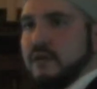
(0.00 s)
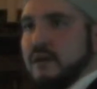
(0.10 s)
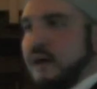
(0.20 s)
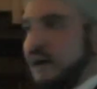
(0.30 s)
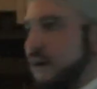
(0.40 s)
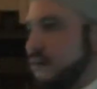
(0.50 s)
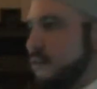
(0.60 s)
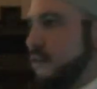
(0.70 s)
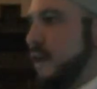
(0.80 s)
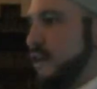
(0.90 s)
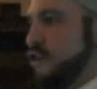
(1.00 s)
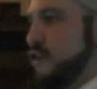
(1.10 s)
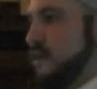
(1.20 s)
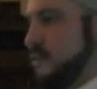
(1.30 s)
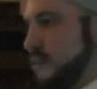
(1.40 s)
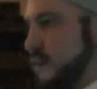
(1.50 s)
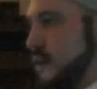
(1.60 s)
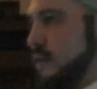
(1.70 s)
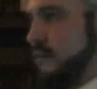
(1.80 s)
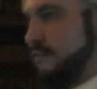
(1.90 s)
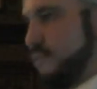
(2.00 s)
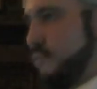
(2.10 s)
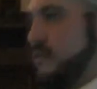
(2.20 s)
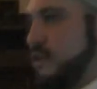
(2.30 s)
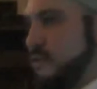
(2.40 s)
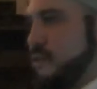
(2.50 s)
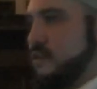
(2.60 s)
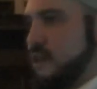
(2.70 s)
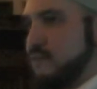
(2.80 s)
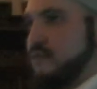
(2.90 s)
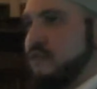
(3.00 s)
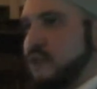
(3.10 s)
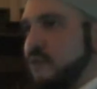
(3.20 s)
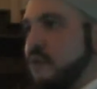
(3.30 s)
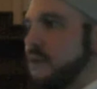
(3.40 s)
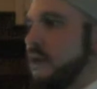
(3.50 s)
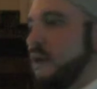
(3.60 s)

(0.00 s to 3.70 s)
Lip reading: you know, energy, food, clothing, shelter, and so on.